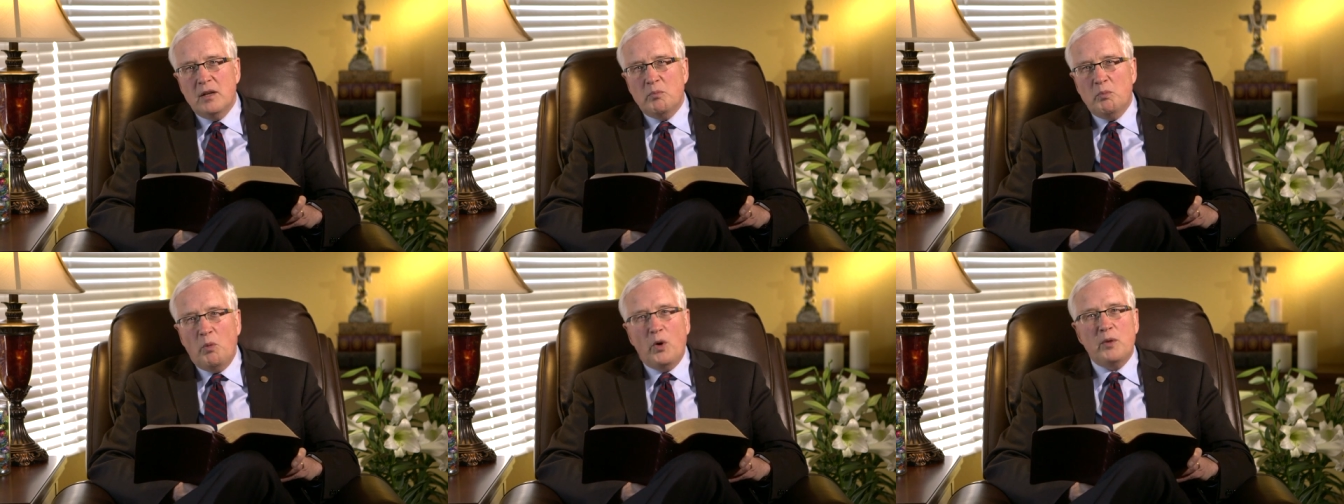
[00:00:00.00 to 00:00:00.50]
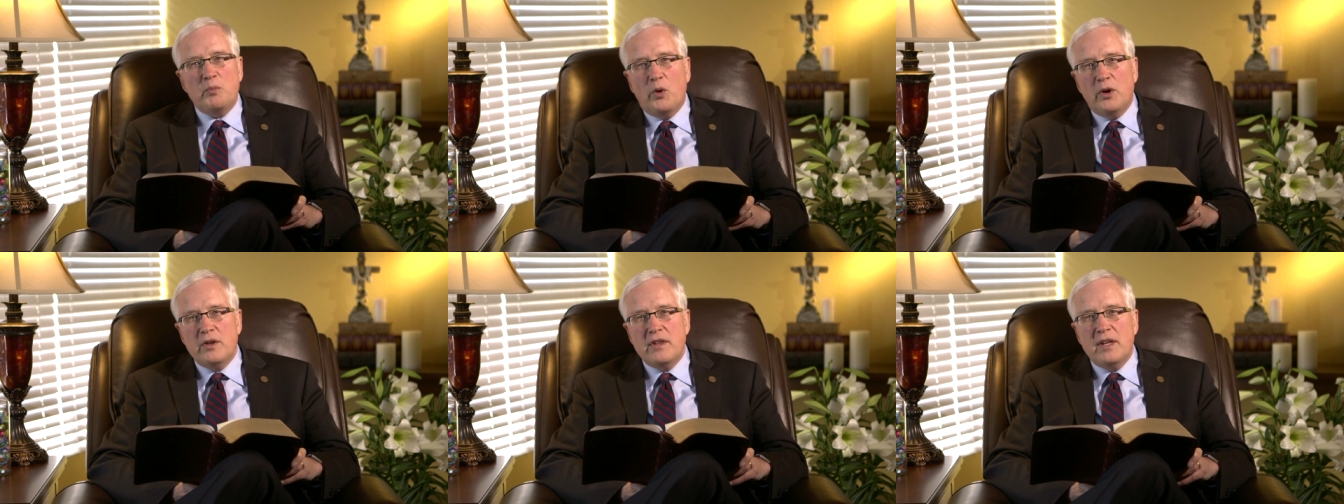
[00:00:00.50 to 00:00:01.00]
more
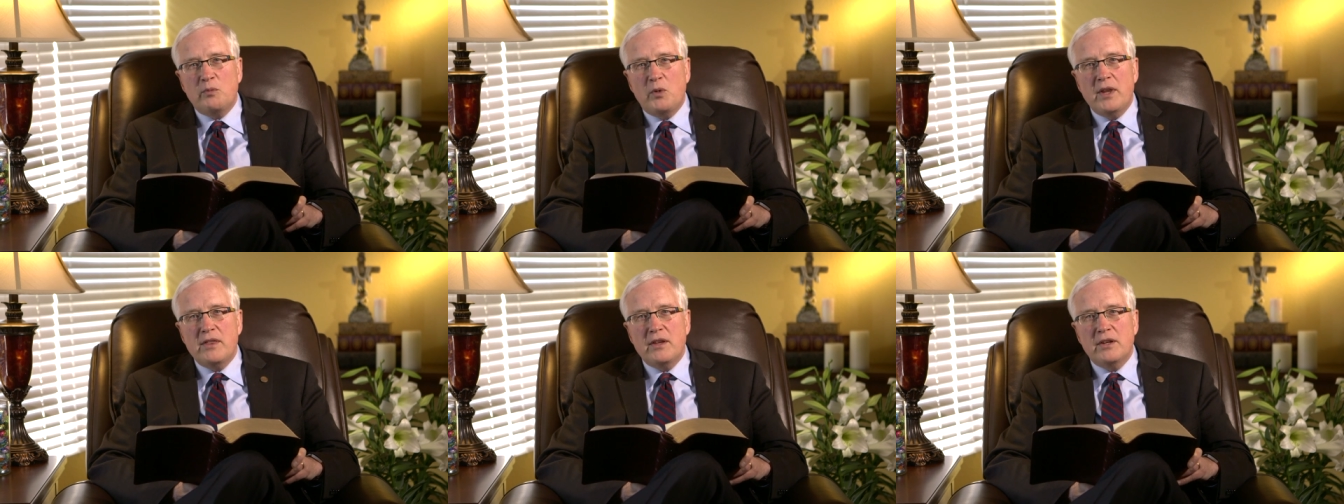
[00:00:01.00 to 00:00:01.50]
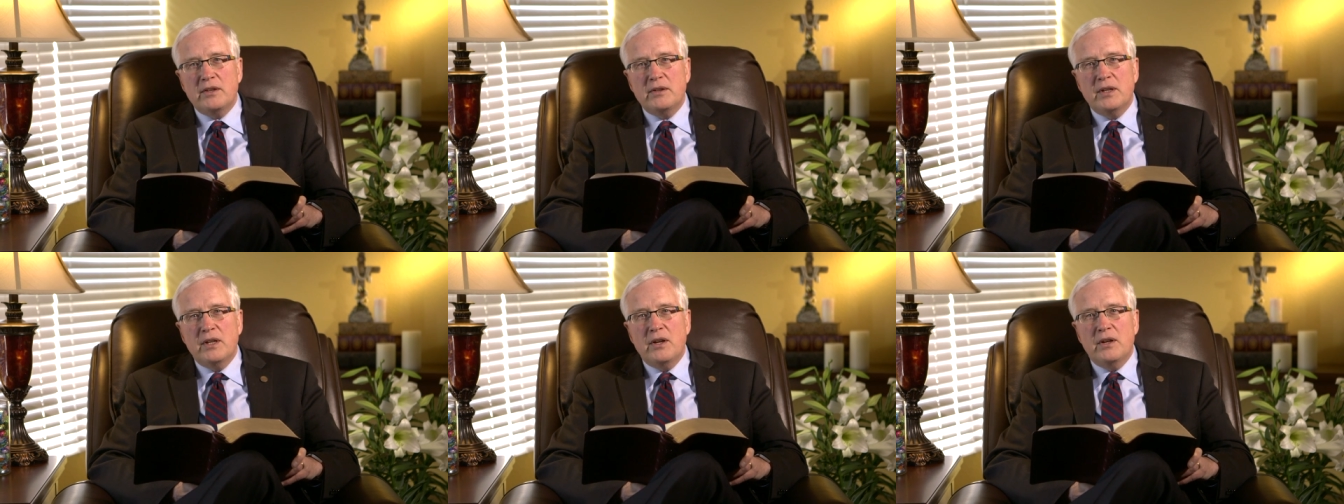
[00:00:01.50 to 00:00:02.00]
important than when the
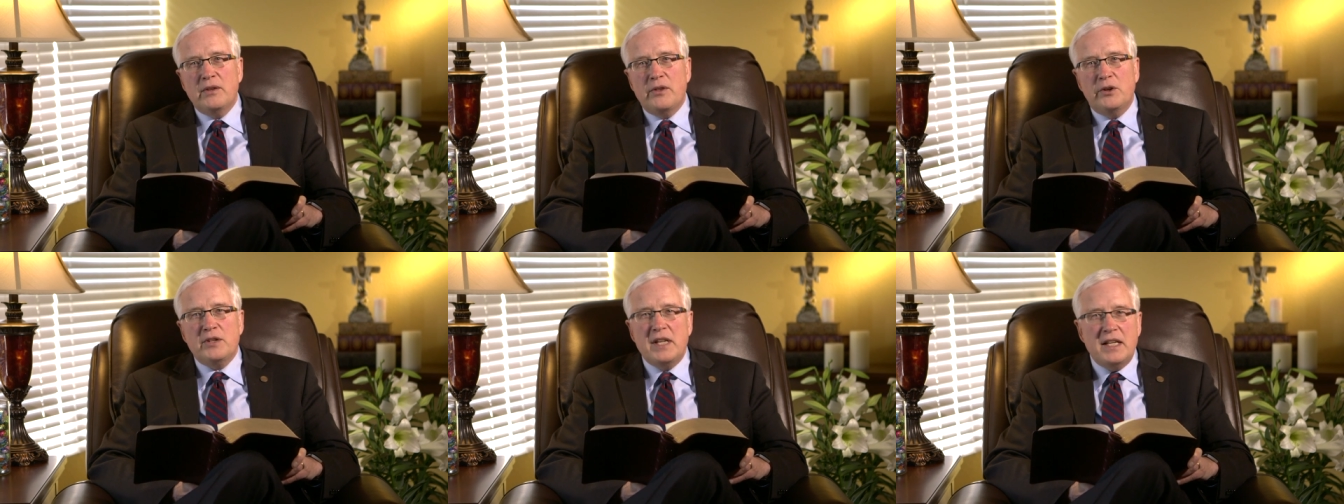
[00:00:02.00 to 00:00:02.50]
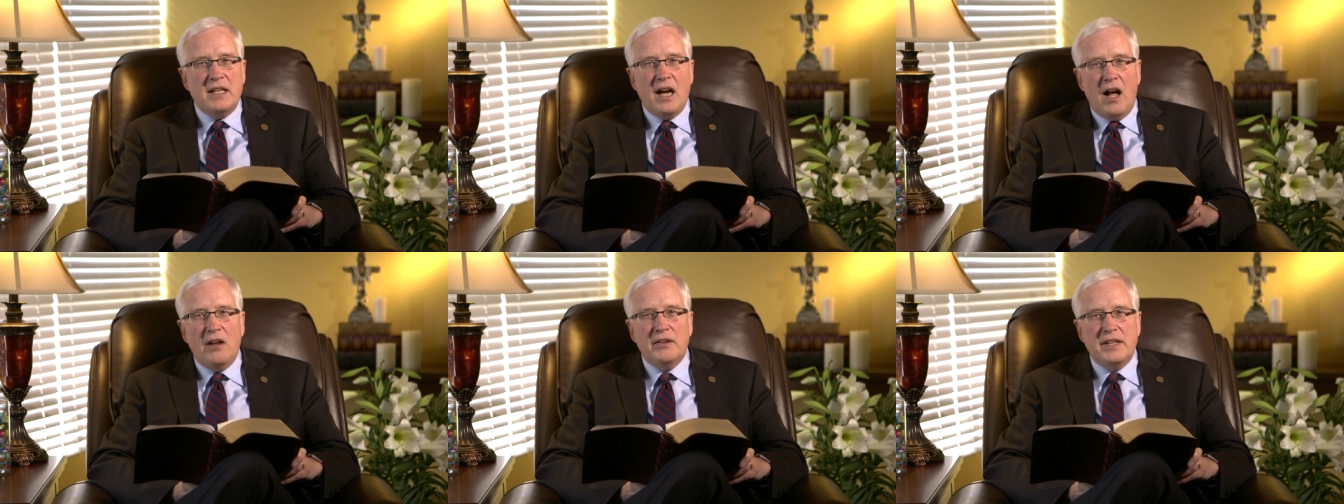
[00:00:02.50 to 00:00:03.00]
13
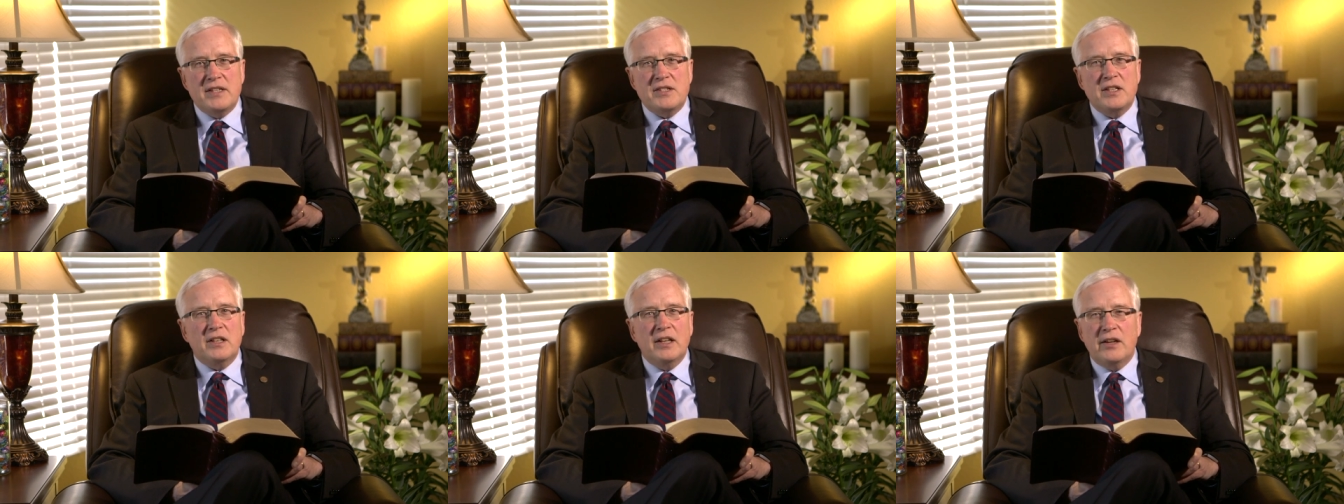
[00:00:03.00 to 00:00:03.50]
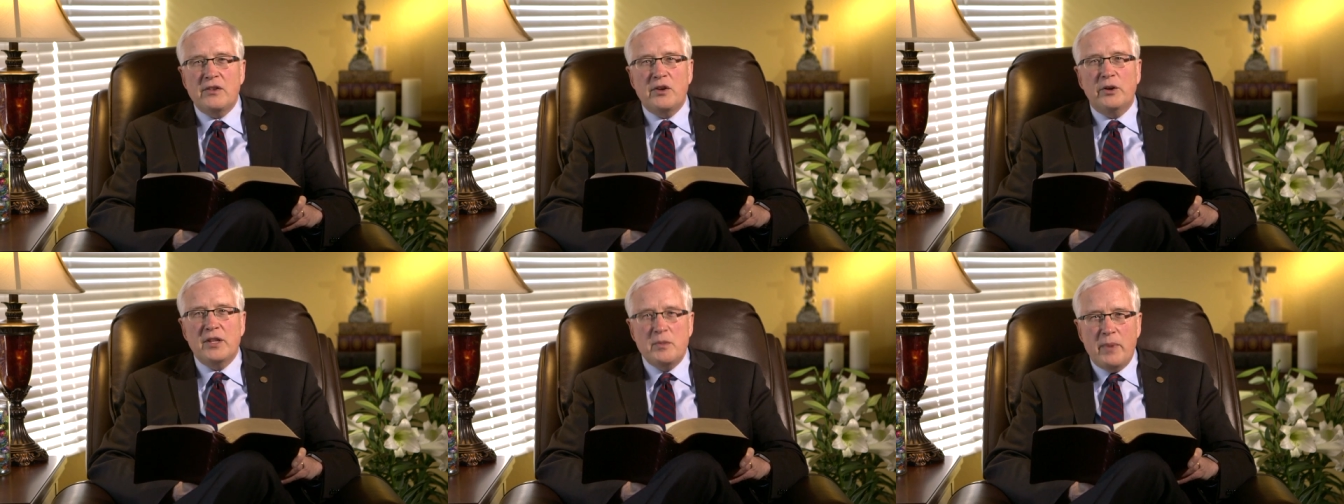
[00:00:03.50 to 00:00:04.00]
colonies declared
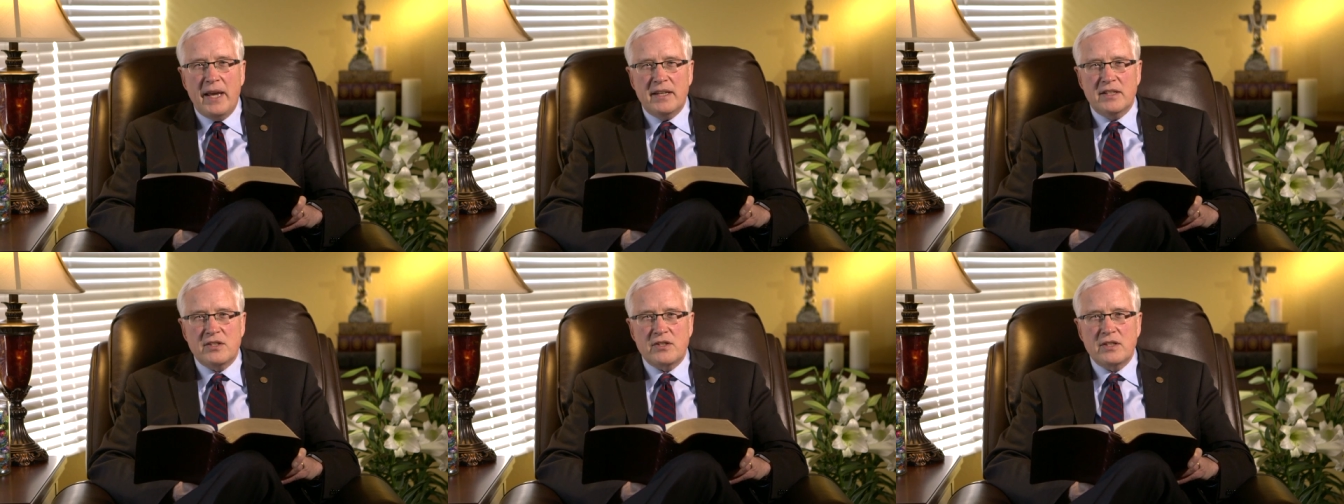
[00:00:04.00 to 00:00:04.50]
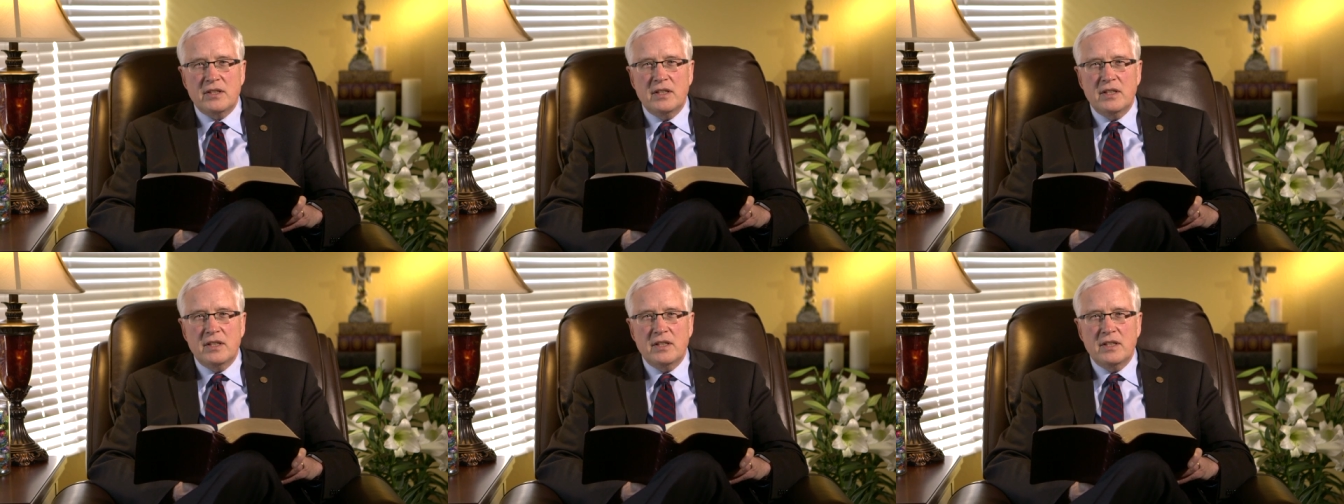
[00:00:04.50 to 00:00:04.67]
their independence.